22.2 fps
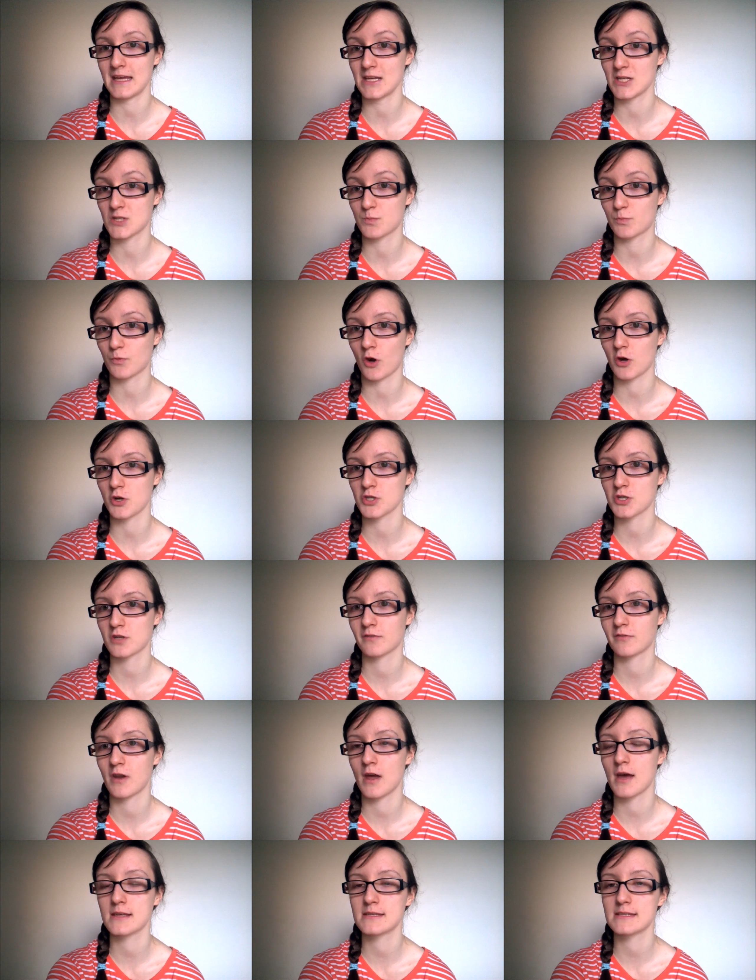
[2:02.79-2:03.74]
each branch
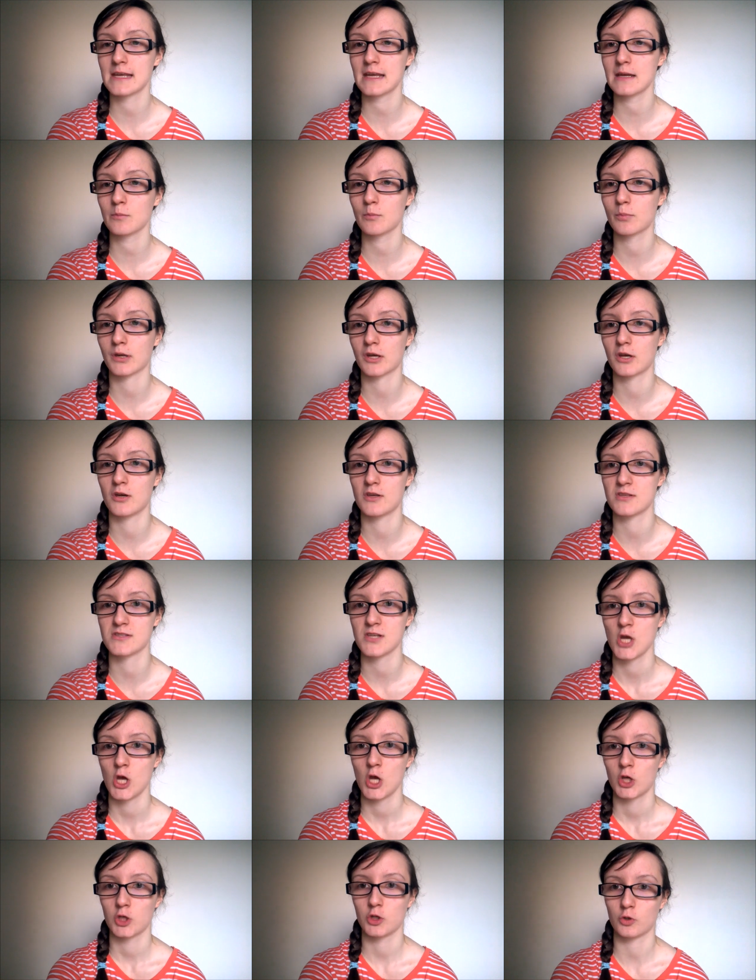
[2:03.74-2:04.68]
of nursing,
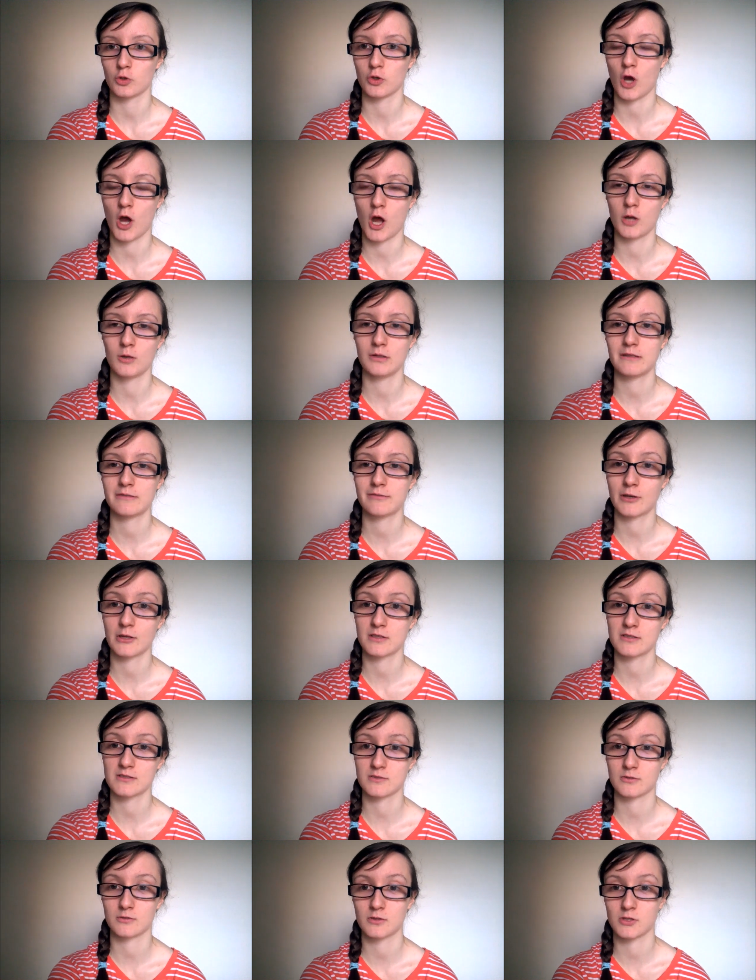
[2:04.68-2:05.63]
because you're not only
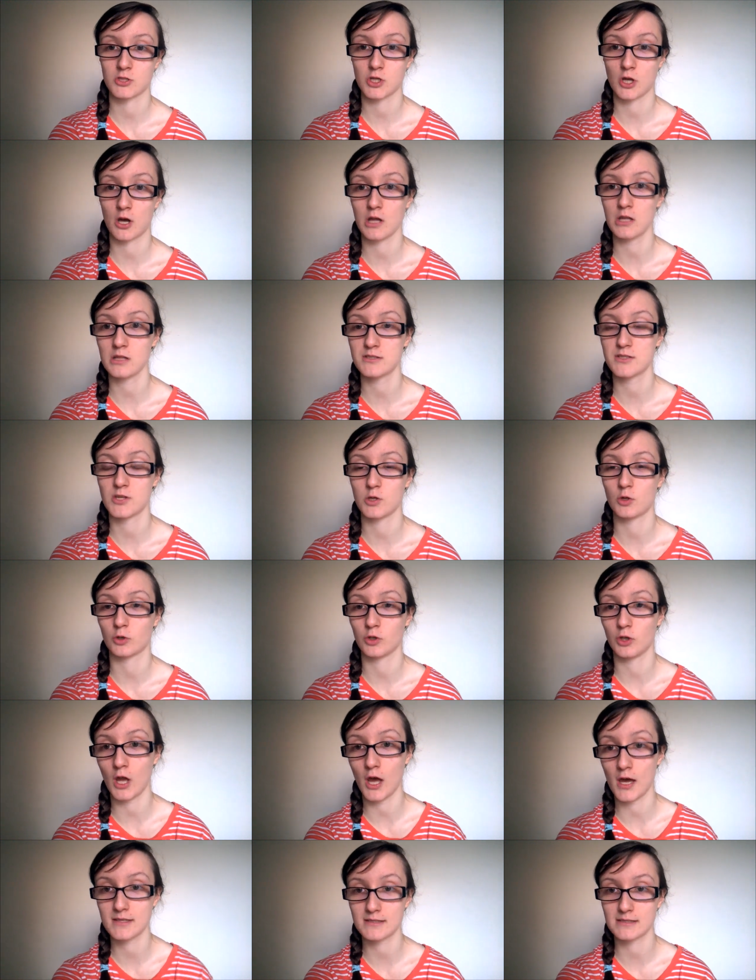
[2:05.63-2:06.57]
focused on the child, so you're
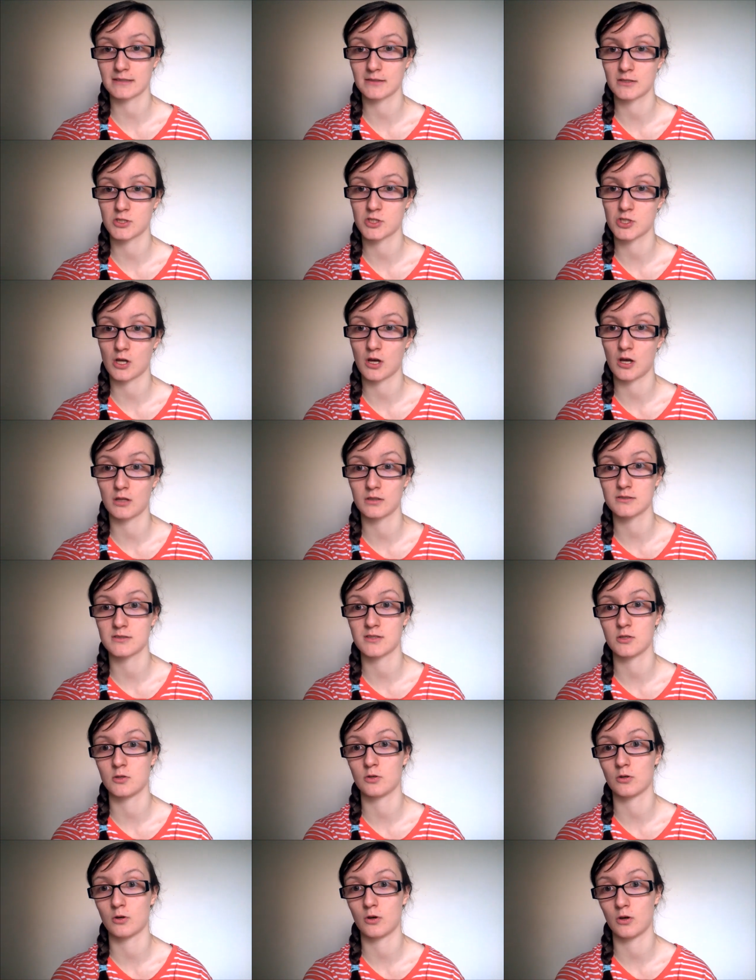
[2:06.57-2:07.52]
nursing the child,
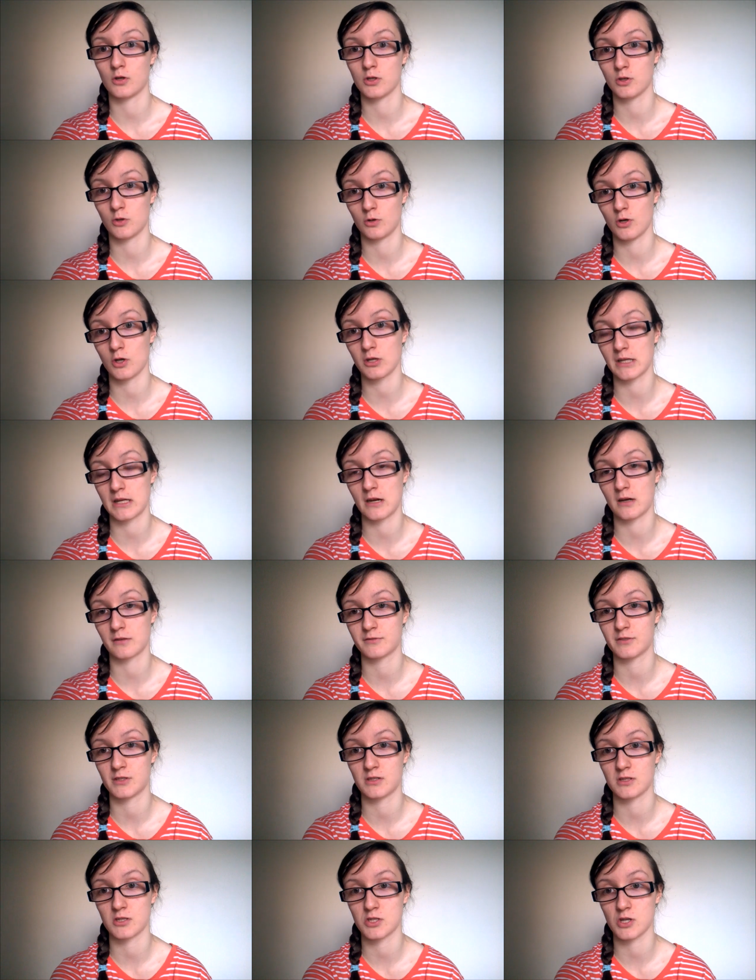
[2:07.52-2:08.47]
so you're looking
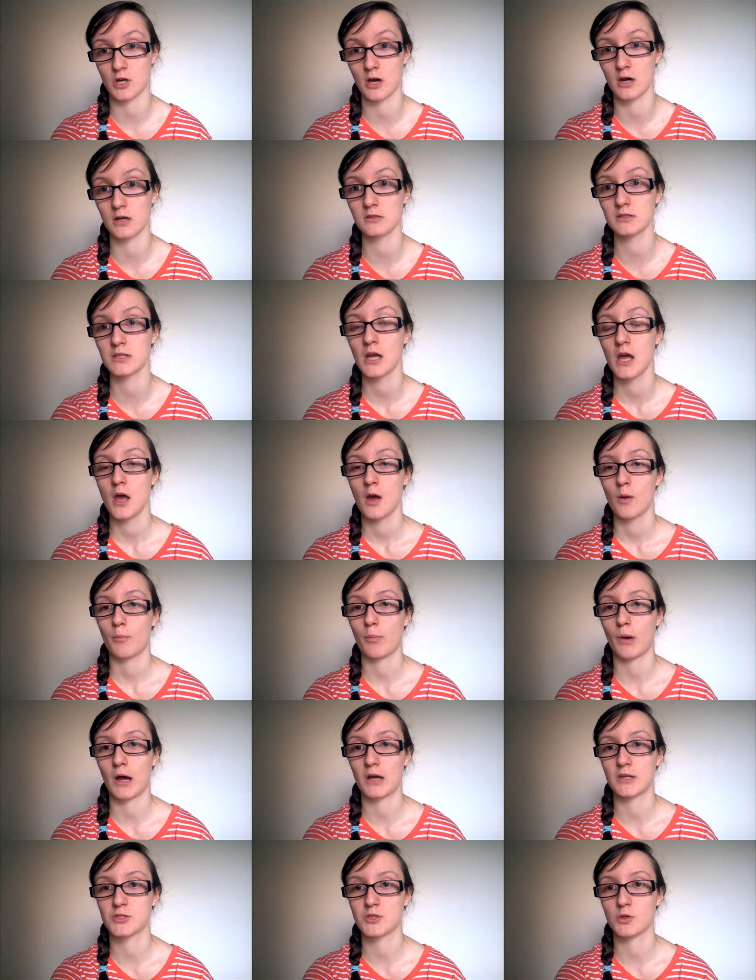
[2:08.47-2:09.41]
after the child,
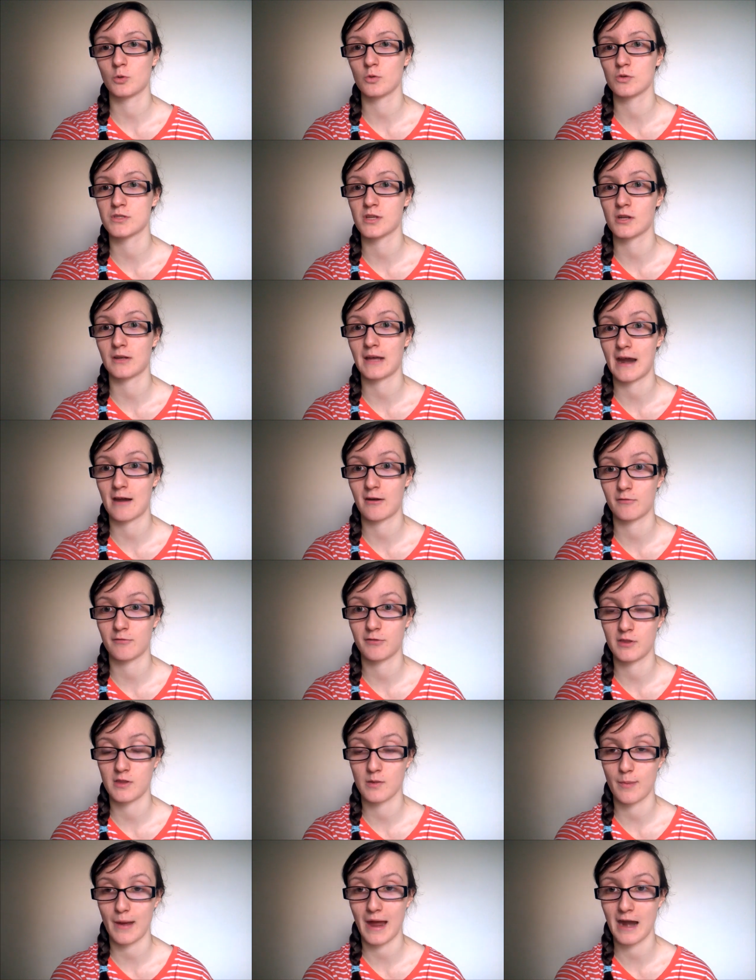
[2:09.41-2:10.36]
but you're also caring
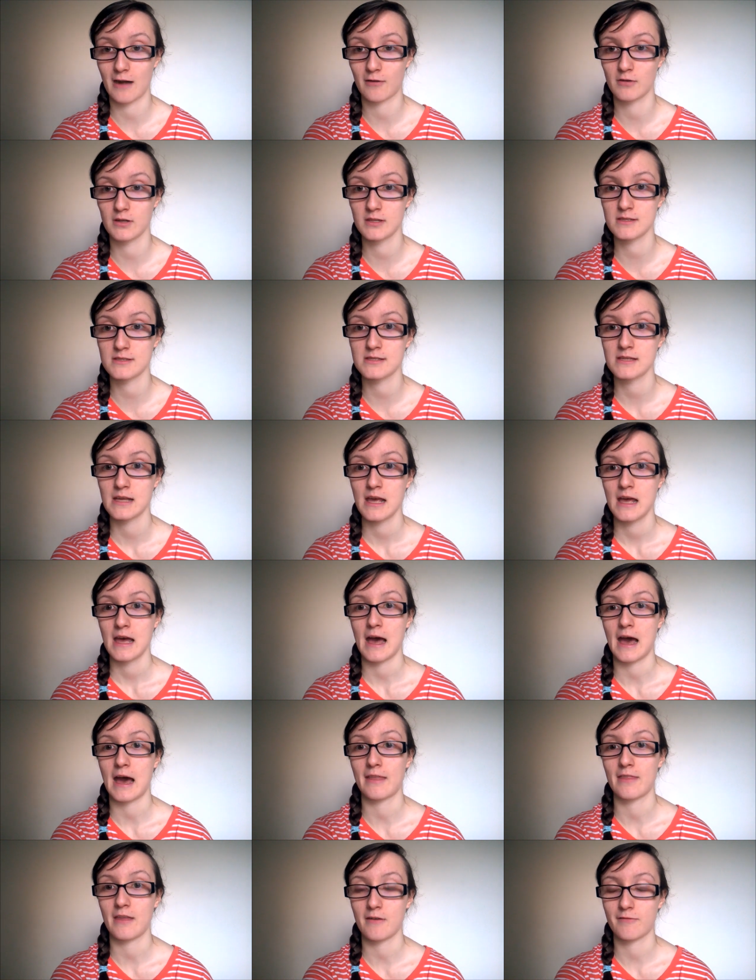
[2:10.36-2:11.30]
for the parents
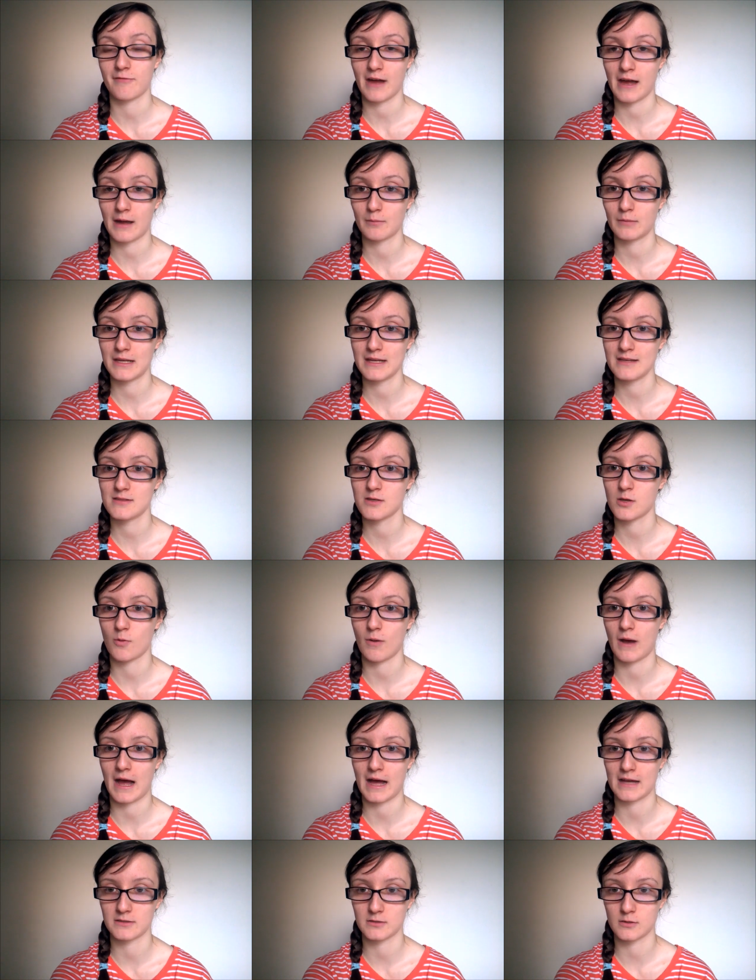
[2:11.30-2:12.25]
and their families
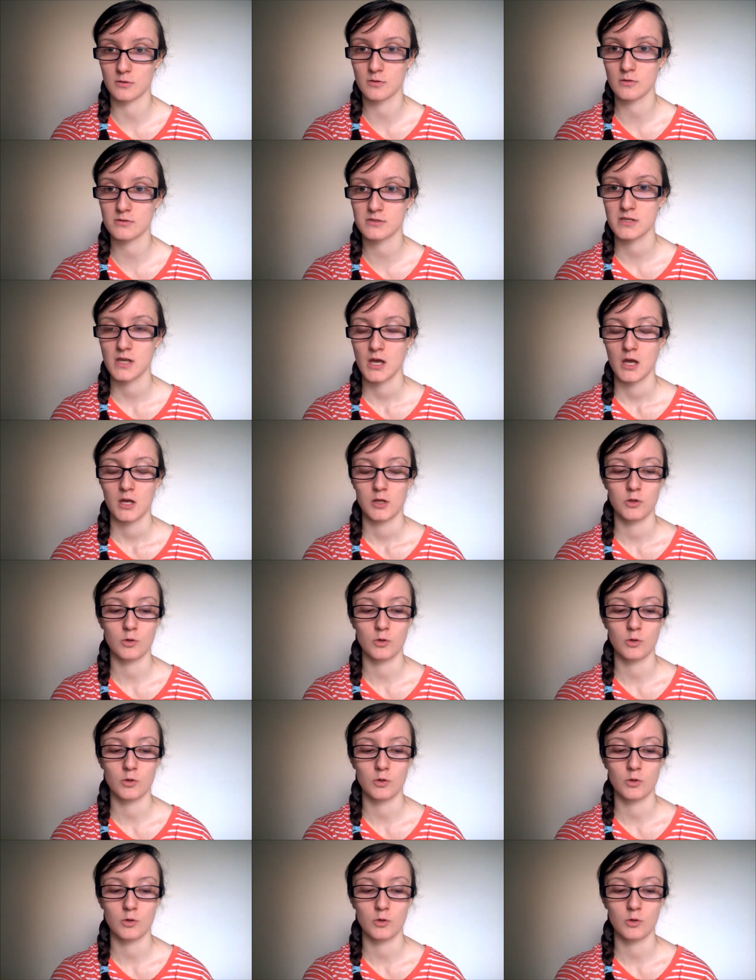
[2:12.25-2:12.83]
who are adults.